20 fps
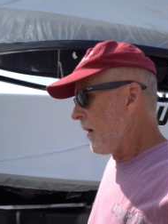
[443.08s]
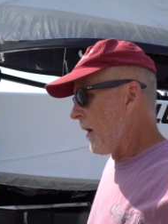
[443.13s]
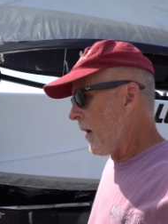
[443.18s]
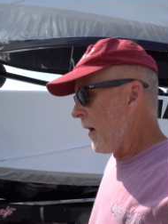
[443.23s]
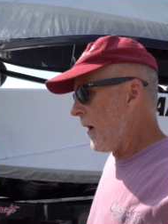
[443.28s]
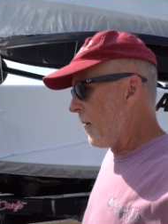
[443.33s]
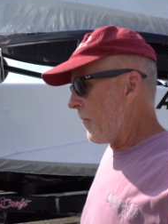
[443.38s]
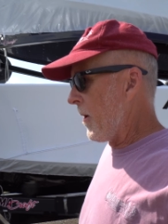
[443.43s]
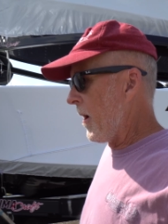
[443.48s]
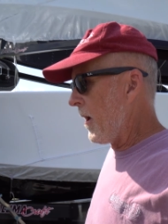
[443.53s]

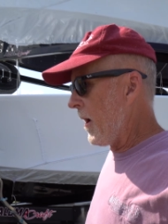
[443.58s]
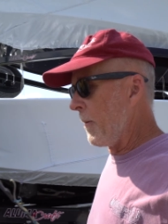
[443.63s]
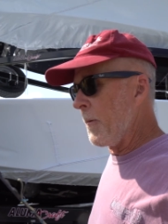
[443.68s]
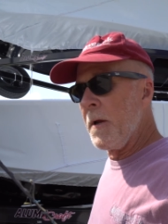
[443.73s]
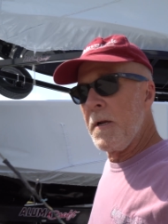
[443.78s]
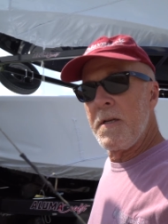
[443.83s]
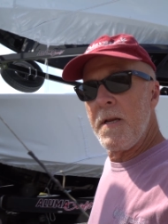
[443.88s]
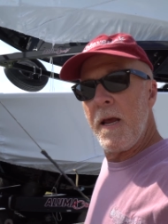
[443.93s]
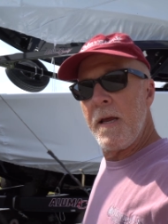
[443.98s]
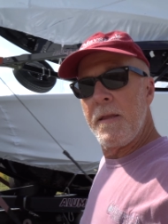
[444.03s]
Um, I'm
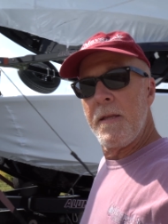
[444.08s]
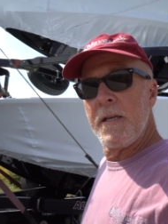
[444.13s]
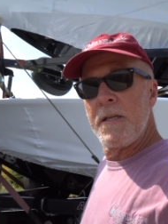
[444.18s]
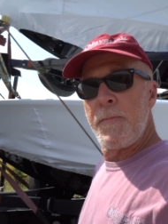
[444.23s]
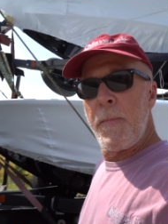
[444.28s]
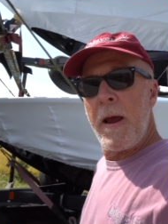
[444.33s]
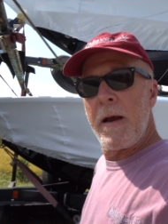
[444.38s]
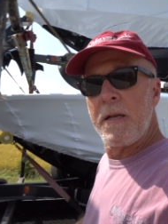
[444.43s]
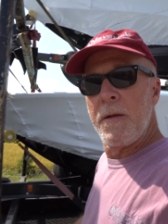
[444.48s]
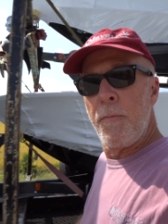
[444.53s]
gonna take this
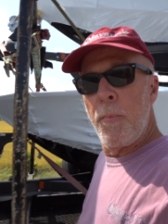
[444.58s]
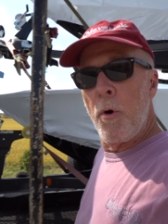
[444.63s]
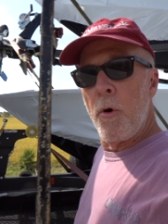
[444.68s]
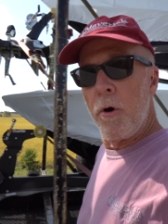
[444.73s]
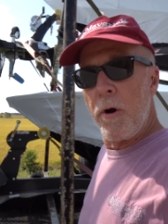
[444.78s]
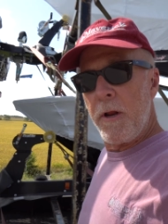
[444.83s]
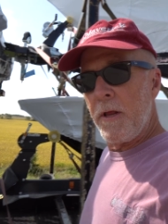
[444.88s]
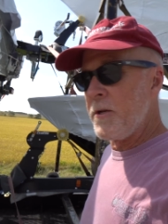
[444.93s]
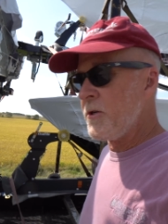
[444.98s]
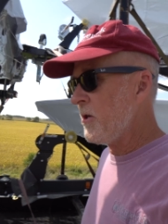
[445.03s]
back to
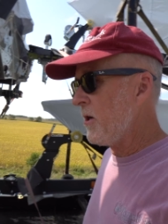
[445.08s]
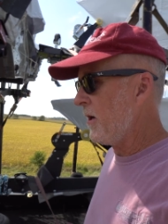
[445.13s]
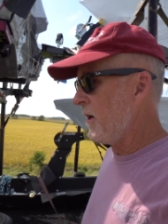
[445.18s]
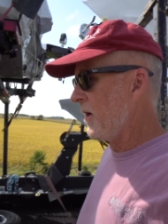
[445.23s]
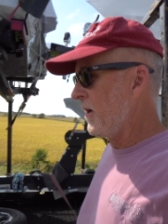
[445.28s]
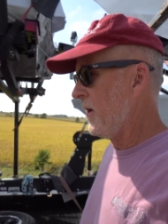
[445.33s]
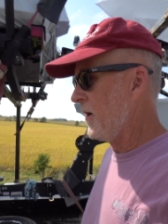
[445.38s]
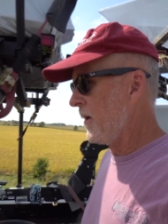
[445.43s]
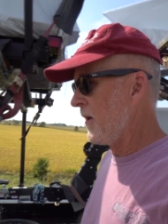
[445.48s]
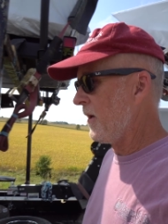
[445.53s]
Portage,
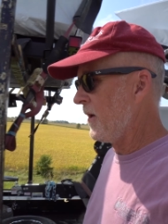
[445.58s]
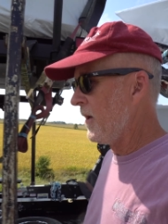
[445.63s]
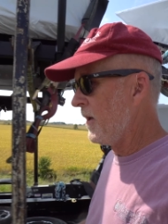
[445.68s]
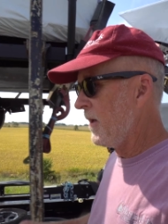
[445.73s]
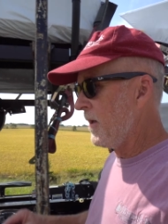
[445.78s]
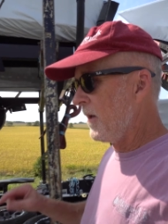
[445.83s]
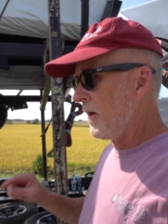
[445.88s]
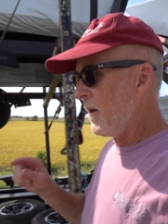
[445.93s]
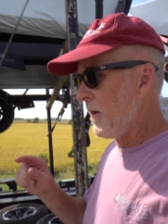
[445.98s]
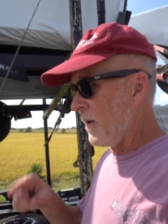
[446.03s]

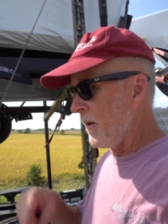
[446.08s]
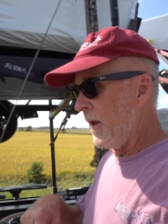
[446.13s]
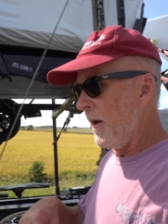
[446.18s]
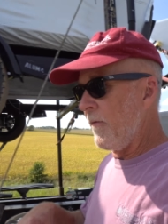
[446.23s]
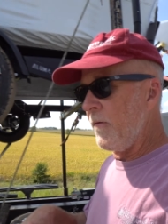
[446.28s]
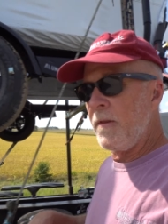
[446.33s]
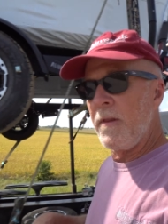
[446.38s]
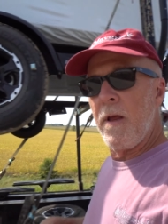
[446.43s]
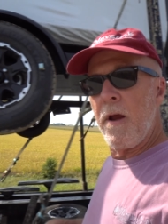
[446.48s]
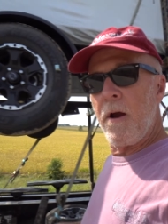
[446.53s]

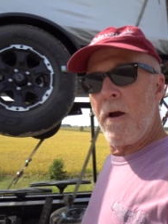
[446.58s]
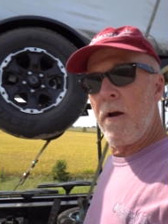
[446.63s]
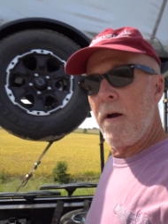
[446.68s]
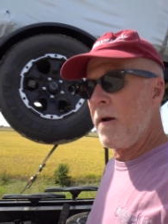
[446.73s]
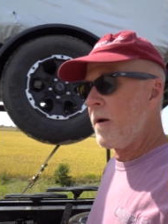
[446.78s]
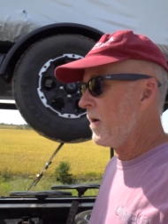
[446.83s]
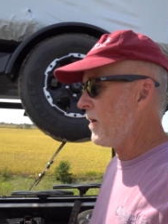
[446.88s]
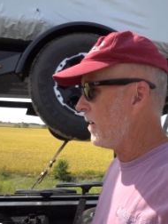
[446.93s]
leave it there,